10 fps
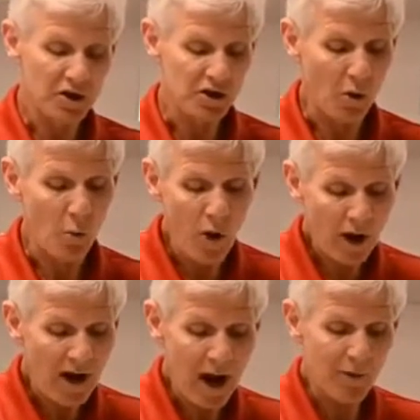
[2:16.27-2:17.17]
So
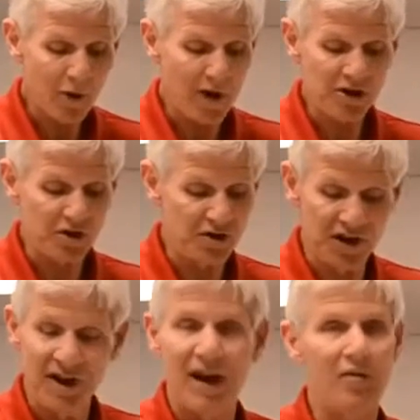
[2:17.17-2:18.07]
water hammer
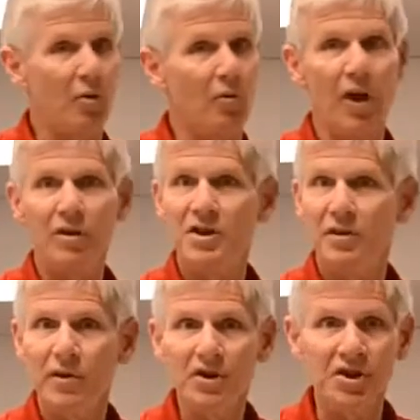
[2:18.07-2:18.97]
arresters, again, they're
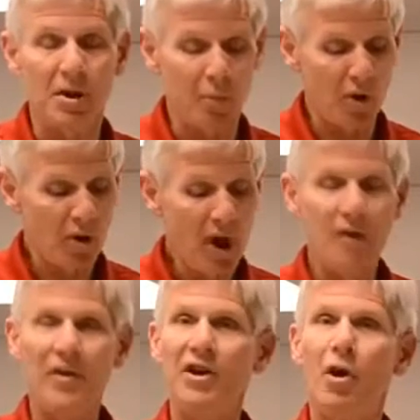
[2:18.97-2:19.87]
relatively simple.
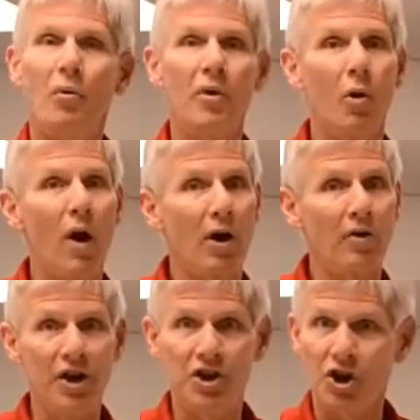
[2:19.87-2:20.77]
They don't
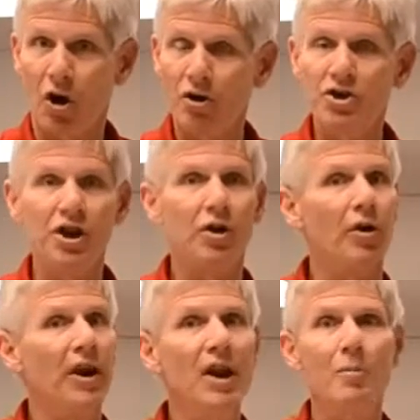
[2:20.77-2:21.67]
require any charging
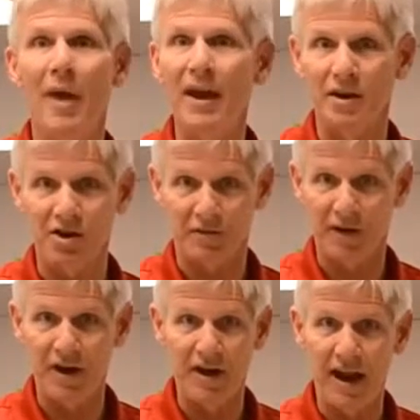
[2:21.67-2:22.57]
or any maintenance
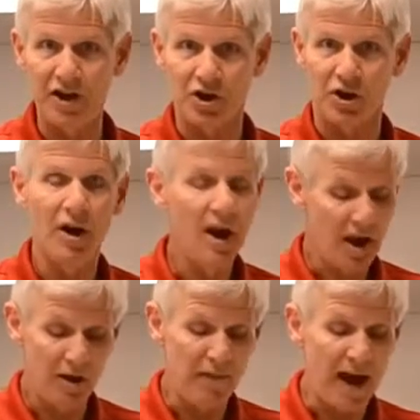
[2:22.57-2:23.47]
of any nature.
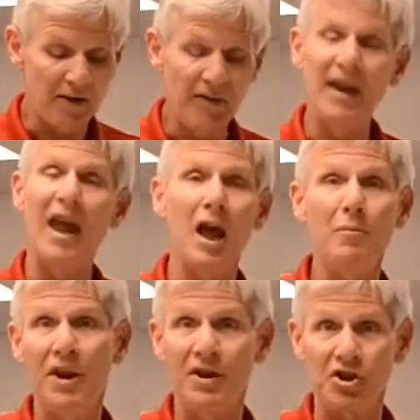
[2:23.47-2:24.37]
In fact, they
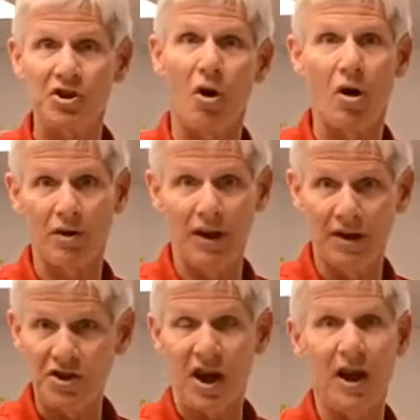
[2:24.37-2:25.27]
can be installed
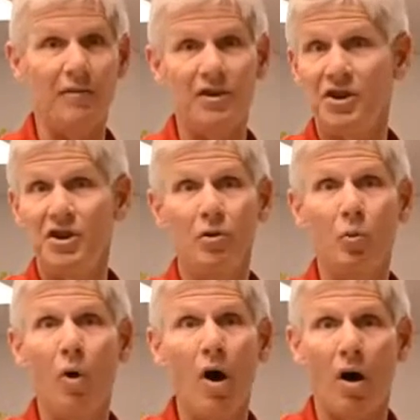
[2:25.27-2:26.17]
inside of a
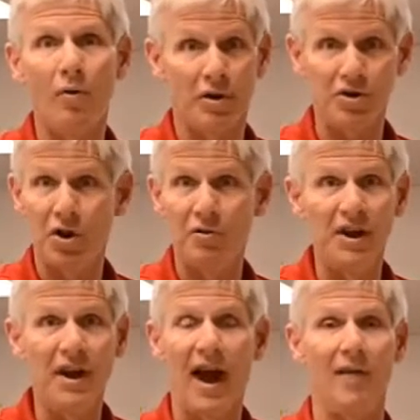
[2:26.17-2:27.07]
sealed wall. There's no
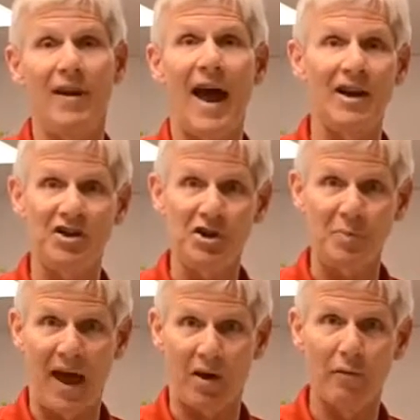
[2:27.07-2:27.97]
need to have an
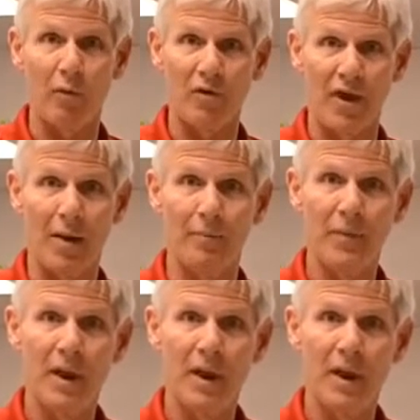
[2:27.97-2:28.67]
access panel for them.